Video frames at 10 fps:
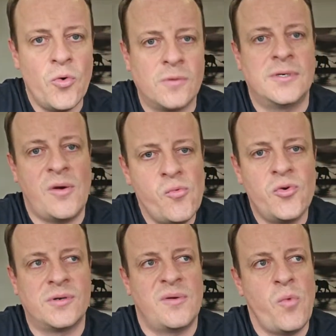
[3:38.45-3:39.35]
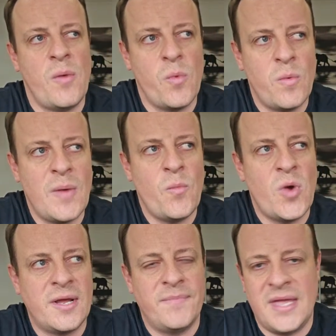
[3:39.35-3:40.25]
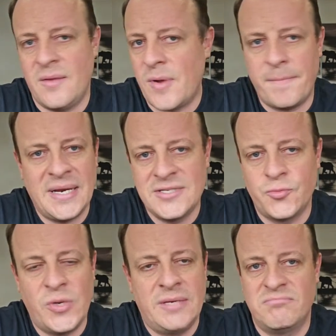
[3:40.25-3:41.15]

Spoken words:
And 1-1 up there, but a place we